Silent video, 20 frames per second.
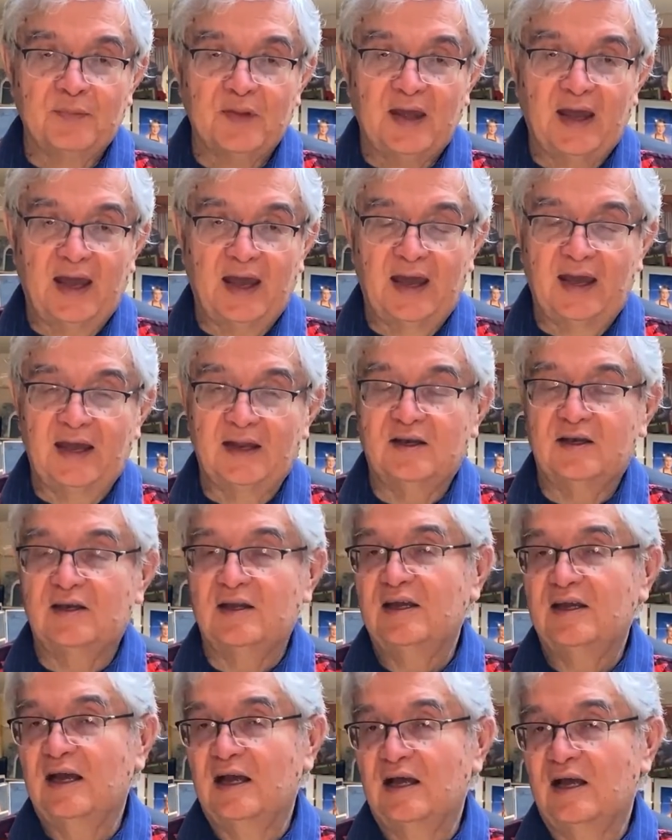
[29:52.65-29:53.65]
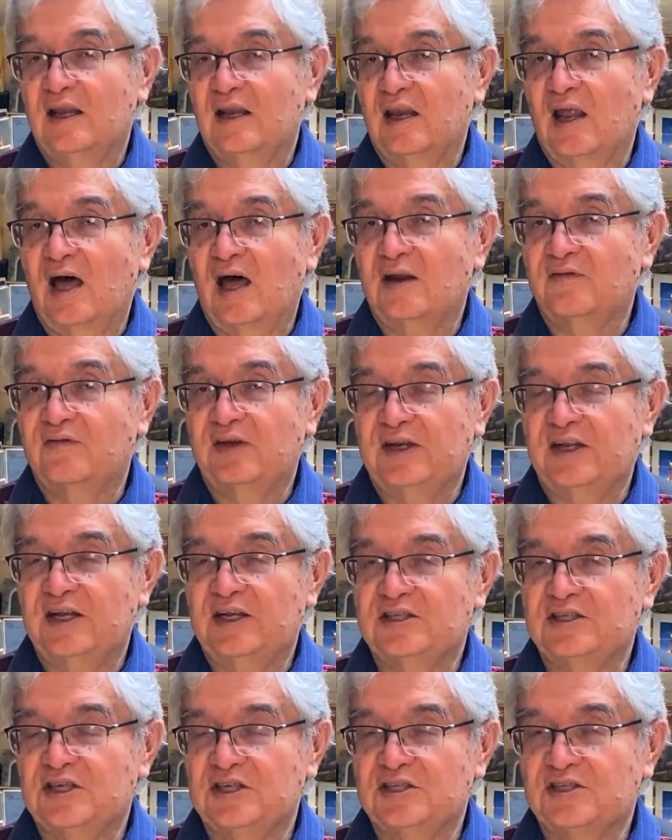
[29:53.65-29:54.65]
And a lot of
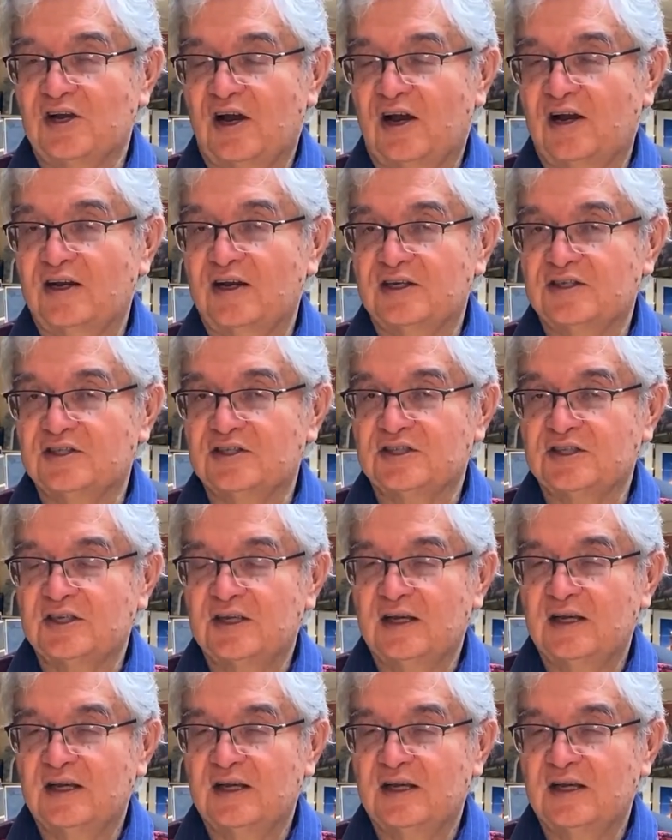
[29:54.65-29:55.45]
Indigenous artists